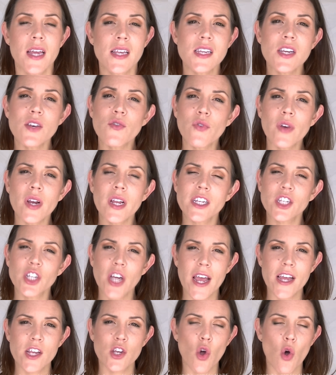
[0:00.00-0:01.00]
It didn't really
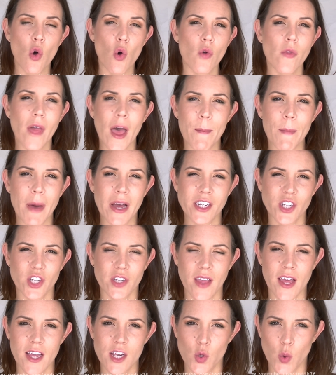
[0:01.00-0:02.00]
change all that much
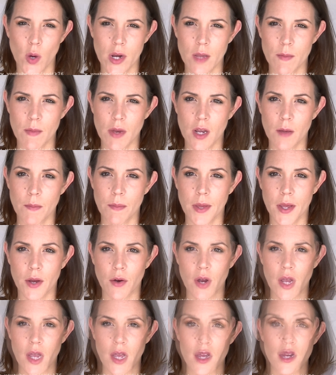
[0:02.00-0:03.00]
in that 20 minute
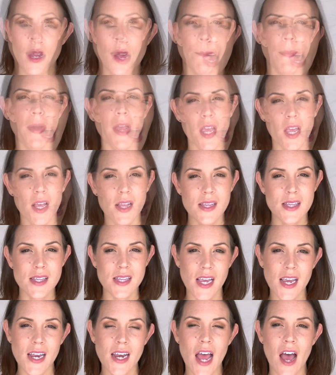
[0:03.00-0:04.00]
period, but you can
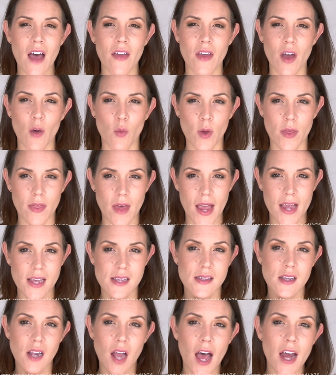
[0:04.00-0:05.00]
see now that with
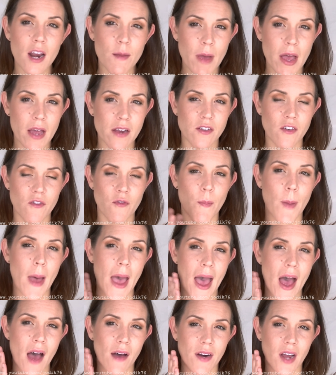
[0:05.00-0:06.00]
a slight amount of
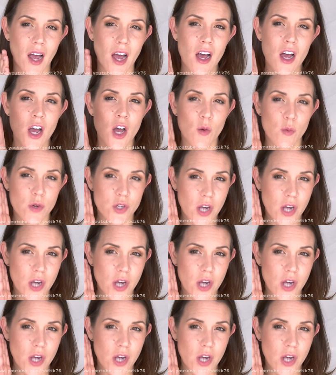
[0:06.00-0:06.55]
powder,